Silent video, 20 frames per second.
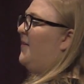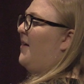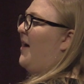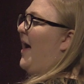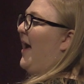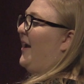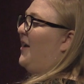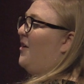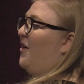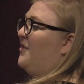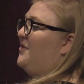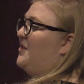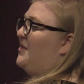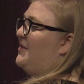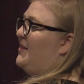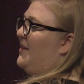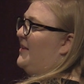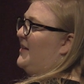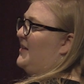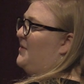I can also
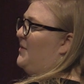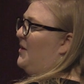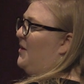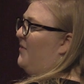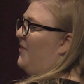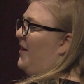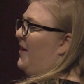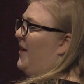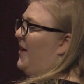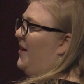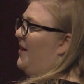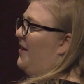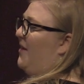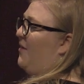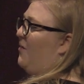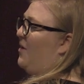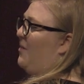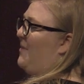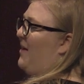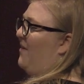see this one over here,
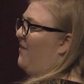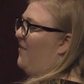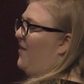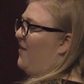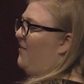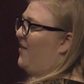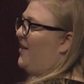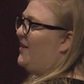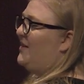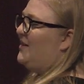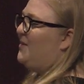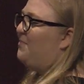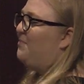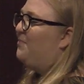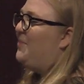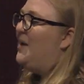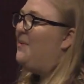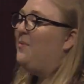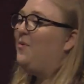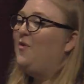another one of my favorites.
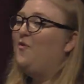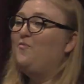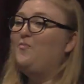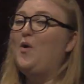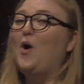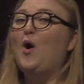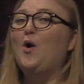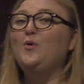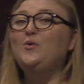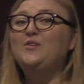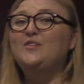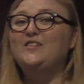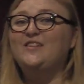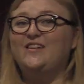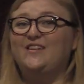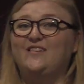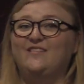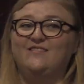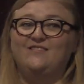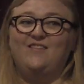People
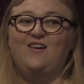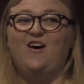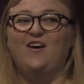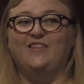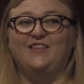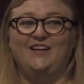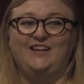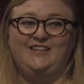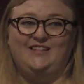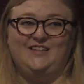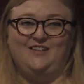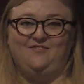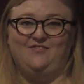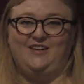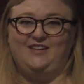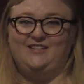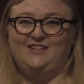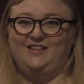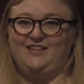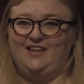posted on LinkedIn
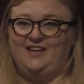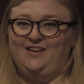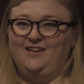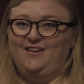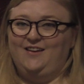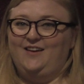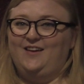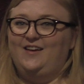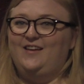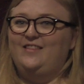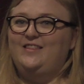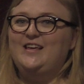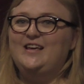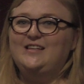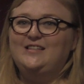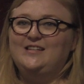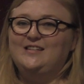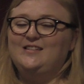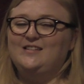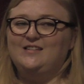recently.
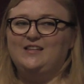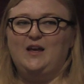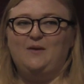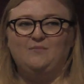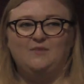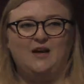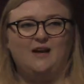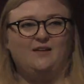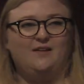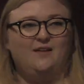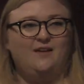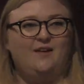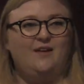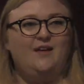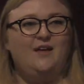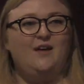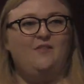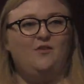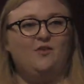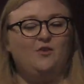This is a slam dunk.
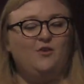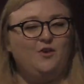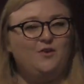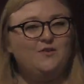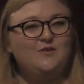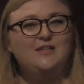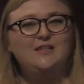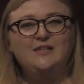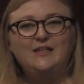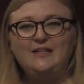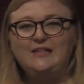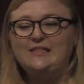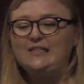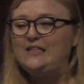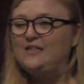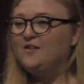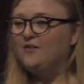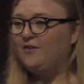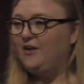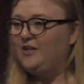If you're using
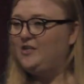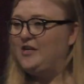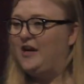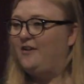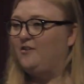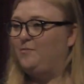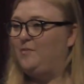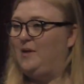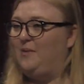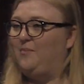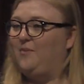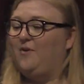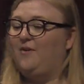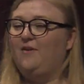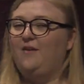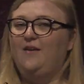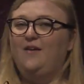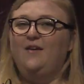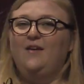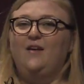LinkedIn to reach out to
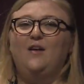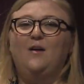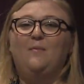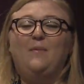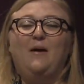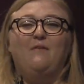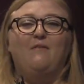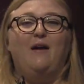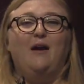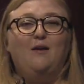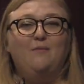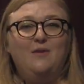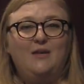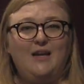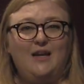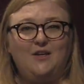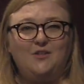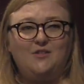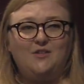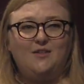people, my
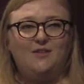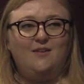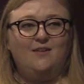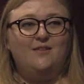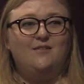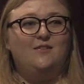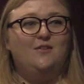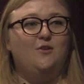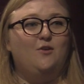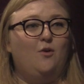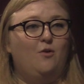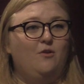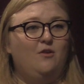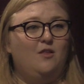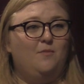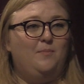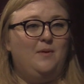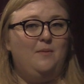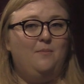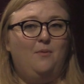recommendation is to go to
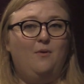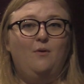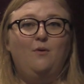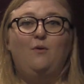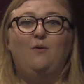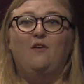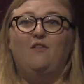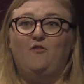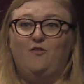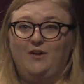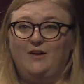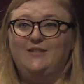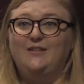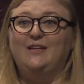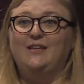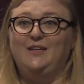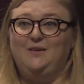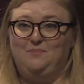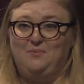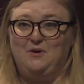the people who have
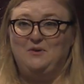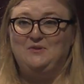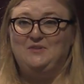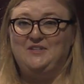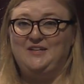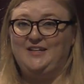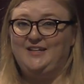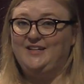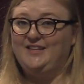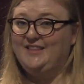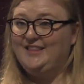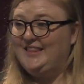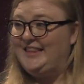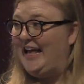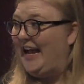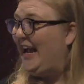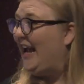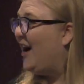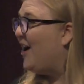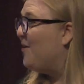recently posted.
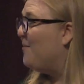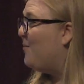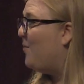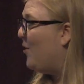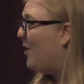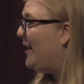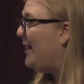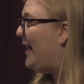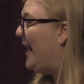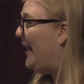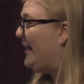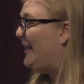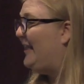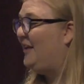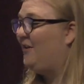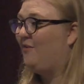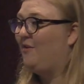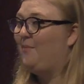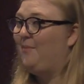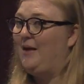They are more likely
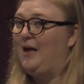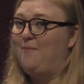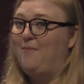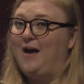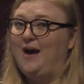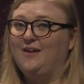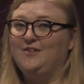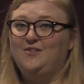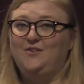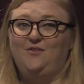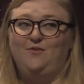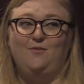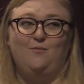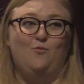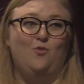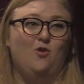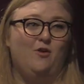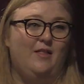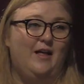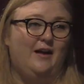to reply back to you,
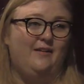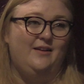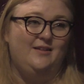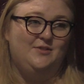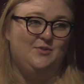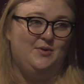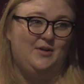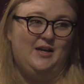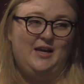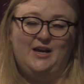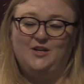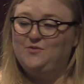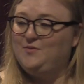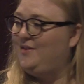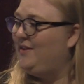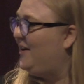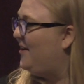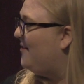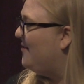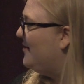more likely to engage
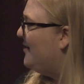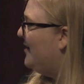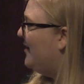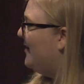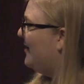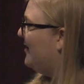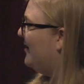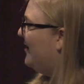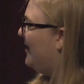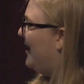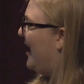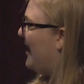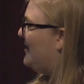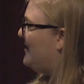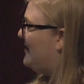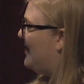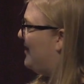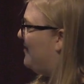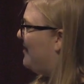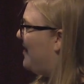with you,
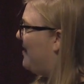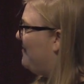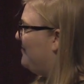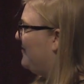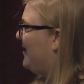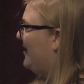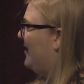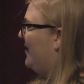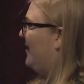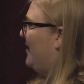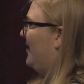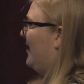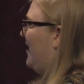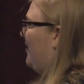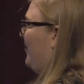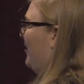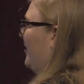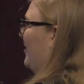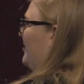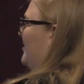etc.
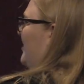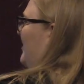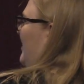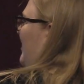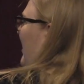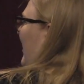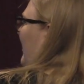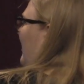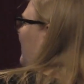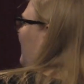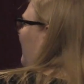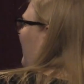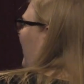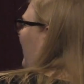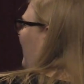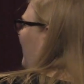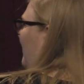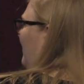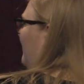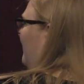If we go to the next one,